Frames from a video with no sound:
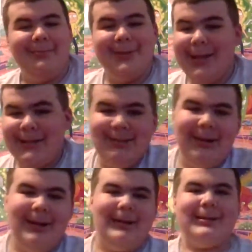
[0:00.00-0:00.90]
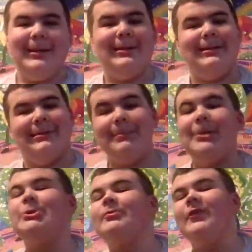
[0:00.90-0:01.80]
TikTok and
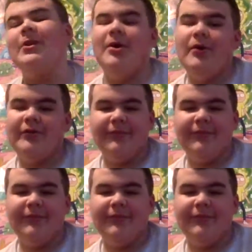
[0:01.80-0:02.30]
music videos.